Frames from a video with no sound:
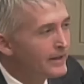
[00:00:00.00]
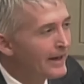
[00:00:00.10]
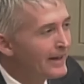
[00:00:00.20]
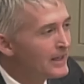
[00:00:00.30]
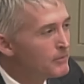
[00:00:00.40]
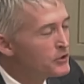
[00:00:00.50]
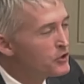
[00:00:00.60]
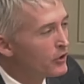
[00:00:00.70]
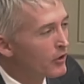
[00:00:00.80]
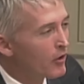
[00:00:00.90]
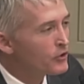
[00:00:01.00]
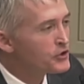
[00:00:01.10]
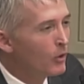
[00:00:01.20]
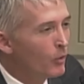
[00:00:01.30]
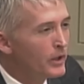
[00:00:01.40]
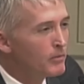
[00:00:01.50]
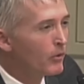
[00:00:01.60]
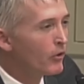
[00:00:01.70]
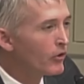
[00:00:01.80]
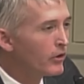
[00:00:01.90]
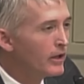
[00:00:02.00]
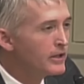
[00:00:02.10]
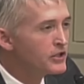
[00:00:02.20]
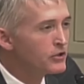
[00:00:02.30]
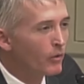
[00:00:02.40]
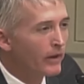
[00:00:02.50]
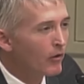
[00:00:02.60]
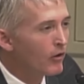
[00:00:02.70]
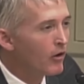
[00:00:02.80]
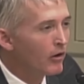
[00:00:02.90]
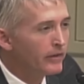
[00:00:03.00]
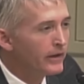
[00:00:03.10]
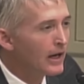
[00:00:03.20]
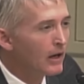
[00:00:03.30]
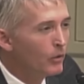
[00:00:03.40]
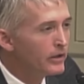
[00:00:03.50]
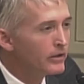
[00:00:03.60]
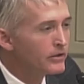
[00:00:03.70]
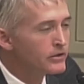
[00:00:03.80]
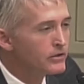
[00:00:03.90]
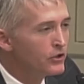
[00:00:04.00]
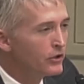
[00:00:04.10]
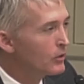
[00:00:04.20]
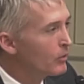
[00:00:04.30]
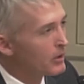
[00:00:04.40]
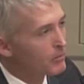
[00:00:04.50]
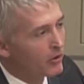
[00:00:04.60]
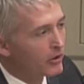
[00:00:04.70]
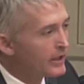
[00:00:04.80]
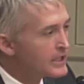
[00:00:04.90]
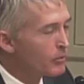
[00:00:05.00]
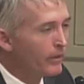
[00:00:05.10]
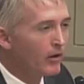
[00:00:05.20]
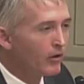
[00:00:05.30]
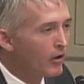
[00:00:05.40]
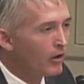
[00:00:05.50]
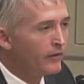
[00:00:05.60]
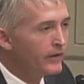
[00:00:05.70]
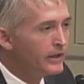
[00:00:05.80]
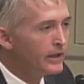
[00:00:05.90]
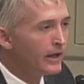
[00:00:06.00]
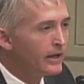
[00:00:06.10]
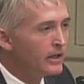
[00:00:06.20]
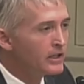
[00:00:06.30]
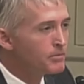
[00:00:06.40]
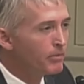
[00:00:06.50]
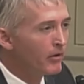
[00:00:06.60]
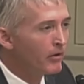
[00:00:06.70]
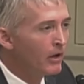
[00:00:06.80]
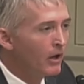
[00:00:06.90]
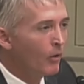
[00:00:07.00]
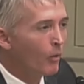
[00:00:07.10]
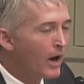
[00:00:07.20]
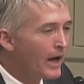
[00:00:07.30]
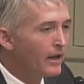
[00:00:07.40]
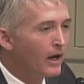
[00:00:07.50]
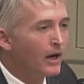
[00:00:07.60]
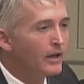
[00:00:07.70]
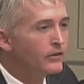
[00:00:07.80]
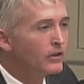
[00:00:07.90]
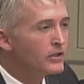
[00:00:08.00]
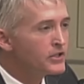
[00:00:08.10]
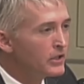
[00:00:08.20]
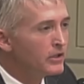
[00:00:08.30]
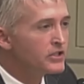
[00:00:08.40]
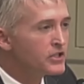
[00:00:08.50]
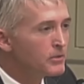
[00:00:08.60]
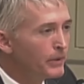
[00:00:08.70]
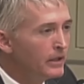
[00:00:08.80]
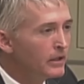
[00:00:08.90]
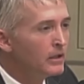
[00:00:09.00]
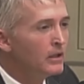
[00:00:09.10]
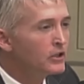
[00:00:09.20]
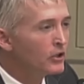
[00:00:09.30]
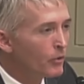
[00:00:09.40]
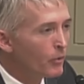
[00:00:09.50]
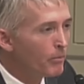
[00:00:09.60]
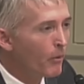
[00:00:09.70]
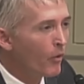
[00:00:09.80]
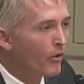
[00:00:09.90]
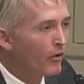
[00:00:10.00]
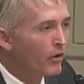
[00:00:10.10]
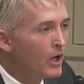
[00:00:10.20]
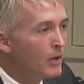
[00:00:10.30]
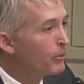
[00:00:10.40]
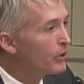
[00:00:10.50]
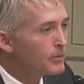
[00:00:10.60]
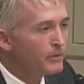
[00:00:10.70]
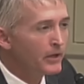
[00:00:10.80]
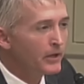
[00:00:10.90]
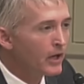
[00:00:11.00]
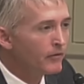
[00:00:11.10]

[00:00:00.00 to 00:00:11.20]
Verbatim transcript: can, but you can also win murder cases without calling the eyewitnesses. Right. You can win a murder case without calling the DNA expert. Why not send a subpoena to the reporter? Put them in front of